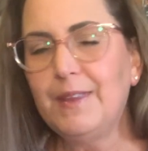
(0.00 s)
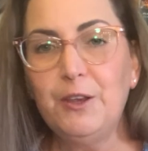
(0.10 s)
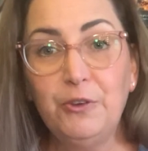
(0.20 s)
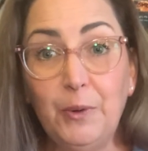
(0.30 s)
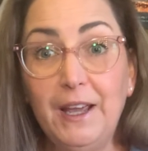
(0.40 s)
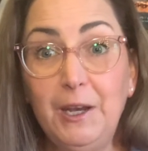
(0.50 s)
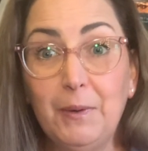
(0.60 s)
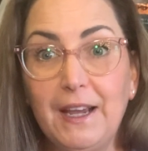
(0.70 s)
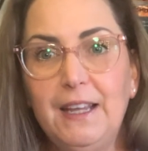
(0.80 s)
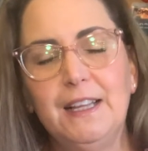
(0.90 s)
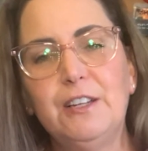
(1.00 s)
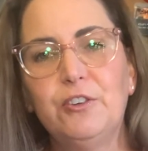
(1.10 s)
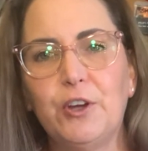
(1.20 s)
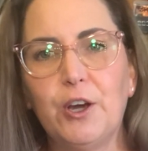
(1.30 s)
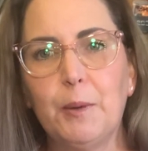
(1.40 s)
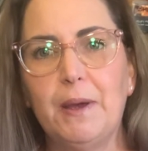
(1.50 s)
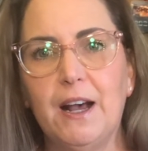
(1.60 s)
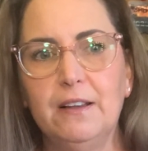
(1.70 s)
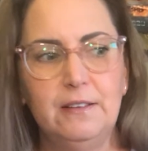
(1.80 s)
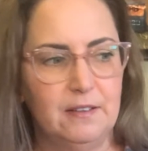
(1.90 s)
So anyway, let's talk
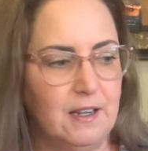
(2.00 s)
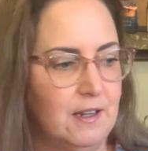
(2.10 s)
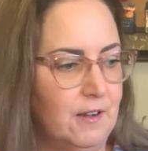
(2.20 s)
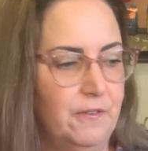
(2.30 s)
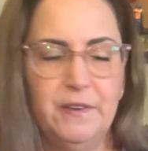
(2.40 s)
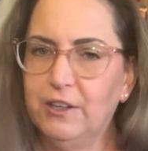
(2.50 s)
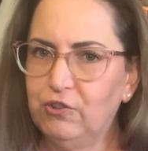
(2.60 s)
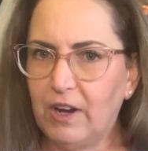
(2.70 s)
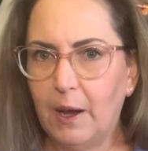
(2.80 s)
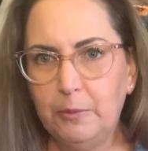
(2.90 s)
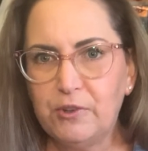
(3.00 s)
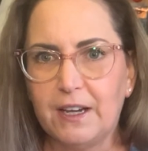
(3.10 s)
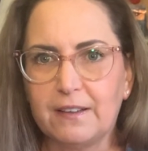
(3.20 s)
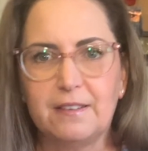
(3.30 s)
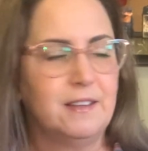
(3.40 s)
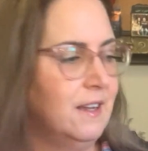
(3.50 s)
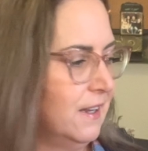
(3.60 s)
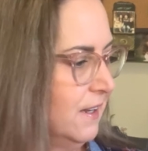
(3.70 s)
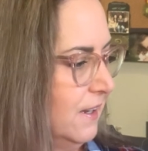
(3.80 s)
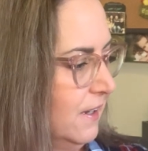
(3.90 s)
about finished objects
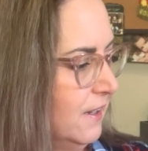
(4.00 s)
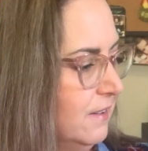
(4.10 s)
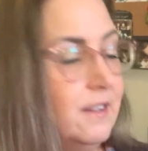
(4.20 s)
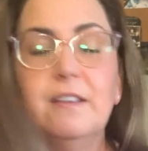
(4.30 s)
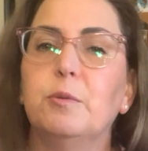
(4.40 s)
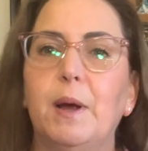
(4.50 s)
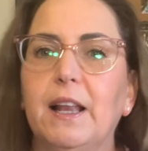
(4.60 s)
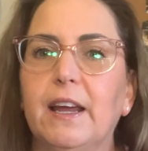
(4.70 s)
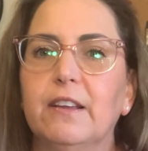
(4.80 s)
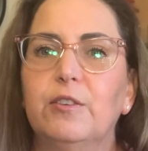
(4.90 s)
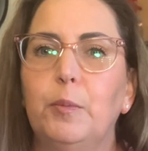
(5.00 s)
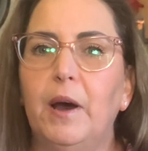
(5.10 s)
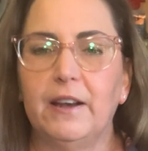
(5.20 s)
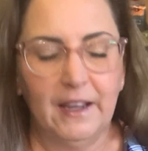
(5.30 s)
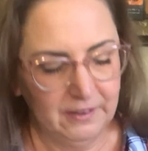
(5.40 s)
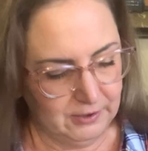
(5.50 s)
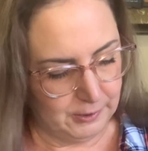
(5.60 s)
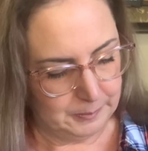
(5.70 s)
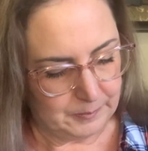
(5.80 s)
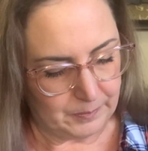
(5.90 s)
since my last podcast.